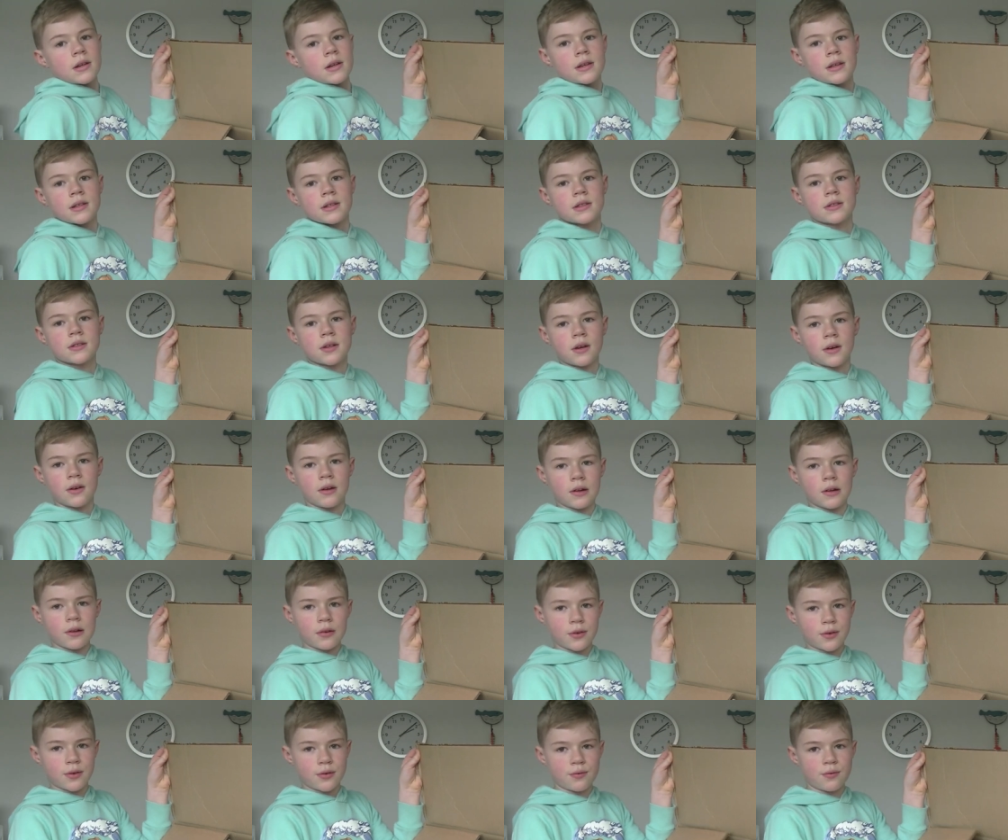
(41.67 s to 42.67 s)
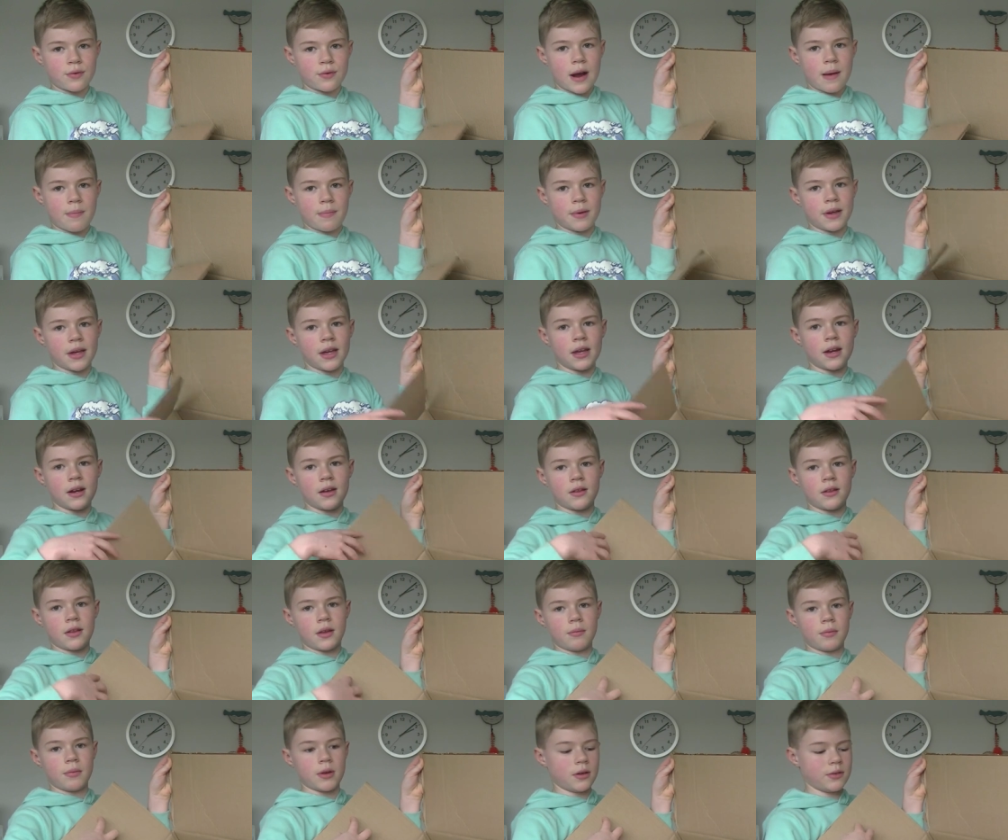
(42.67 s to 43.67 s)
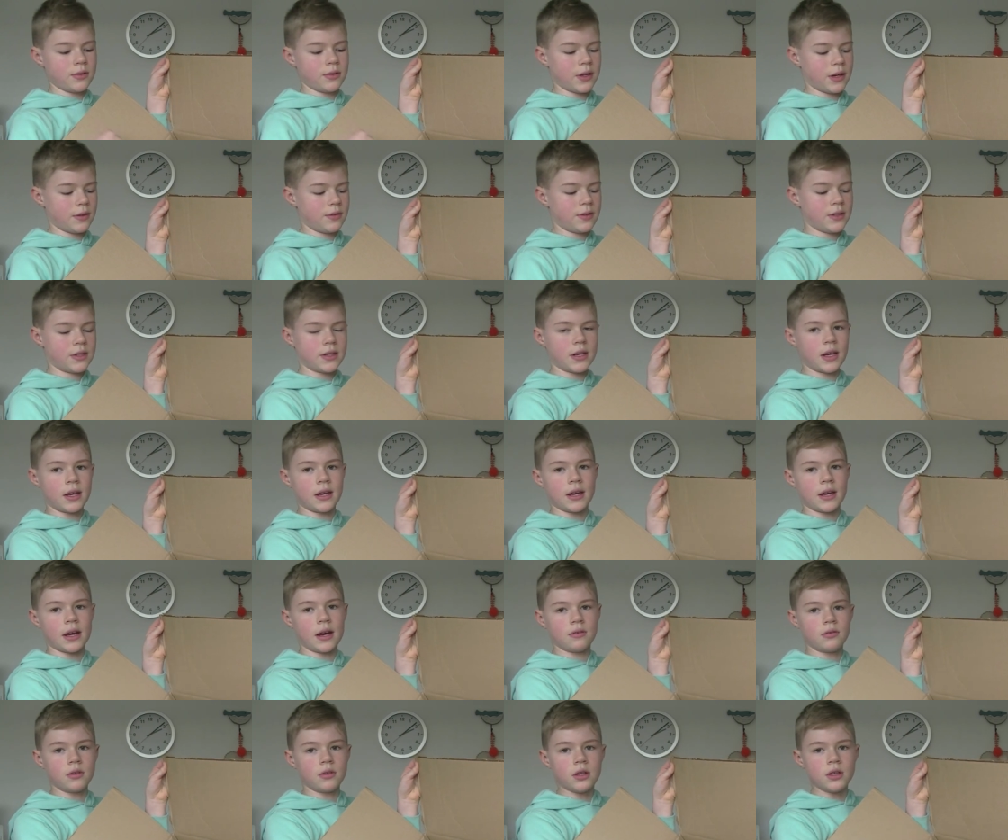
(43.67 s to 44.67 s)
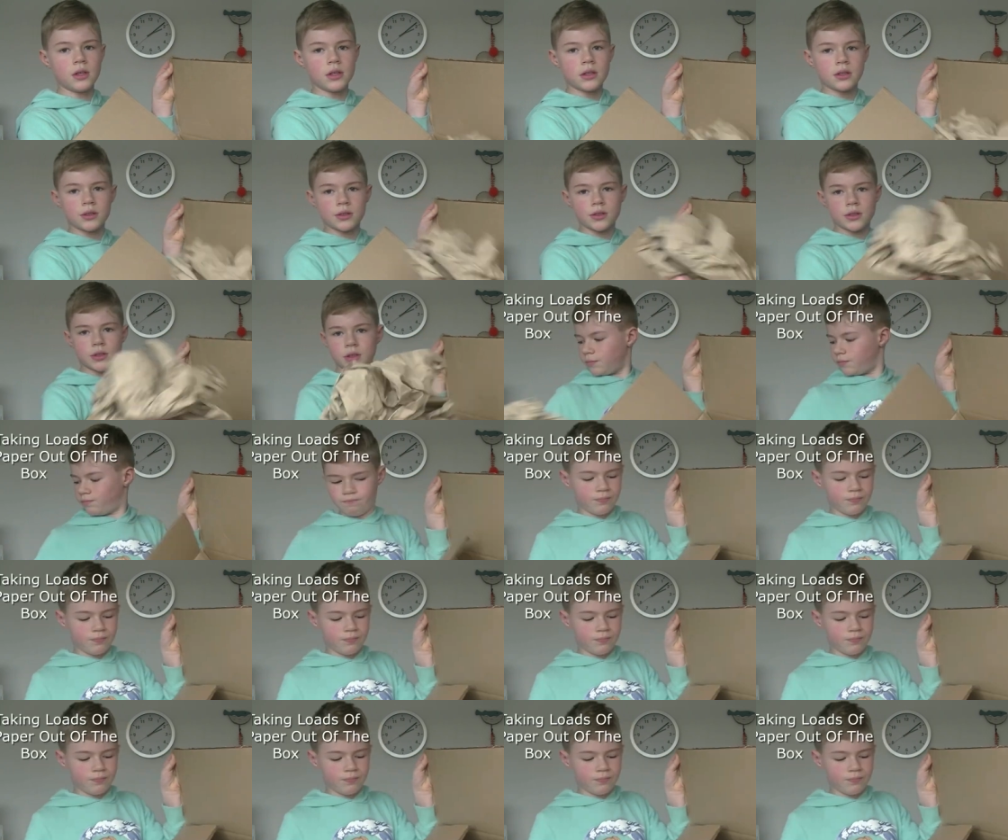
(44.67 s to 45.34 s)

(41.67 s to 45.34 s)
It's got a lot of wrapping in it I'm going to have to take out.